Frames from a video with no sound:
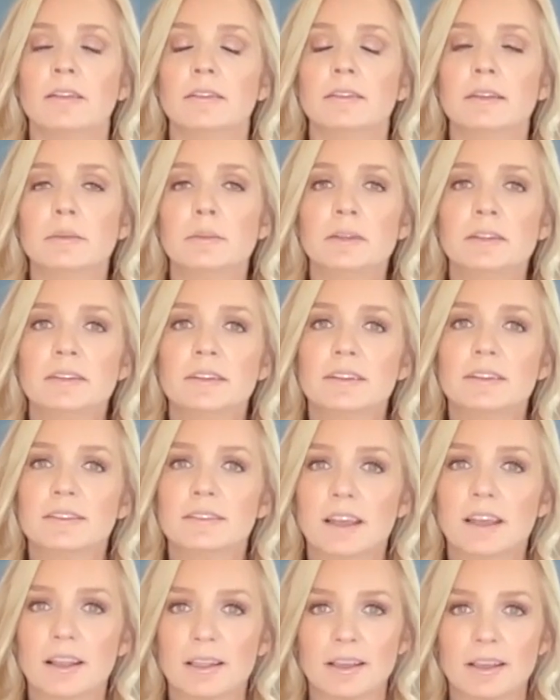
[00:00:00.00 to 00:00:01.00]
DBT is
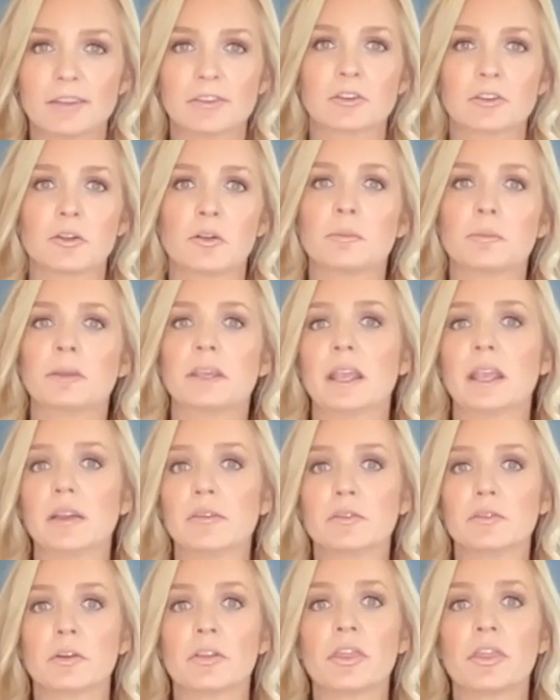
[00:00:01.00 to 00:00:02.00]
dialectical
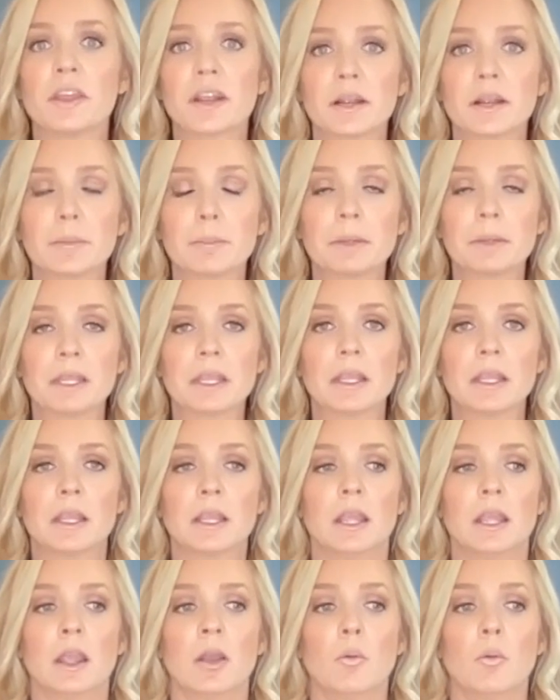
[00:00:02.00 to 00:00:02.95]
behavioral therapy.